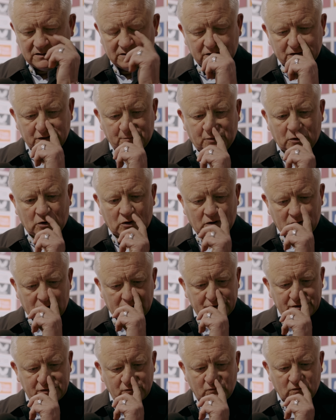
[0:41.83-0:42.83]

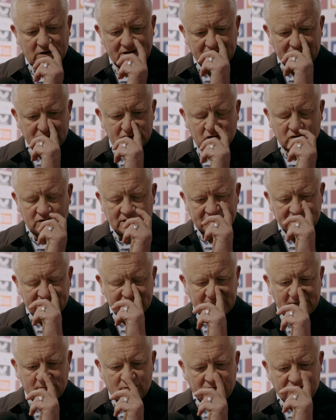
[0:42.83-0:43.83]
supporters, when they saw that
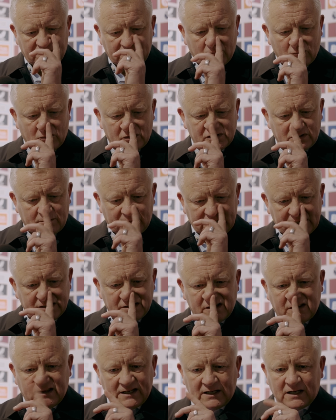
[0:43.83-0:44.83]
team, would think, what's the
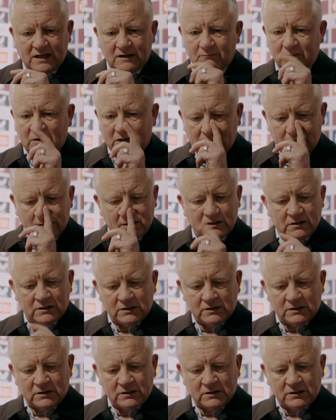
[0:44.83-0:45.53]
manager thinking? But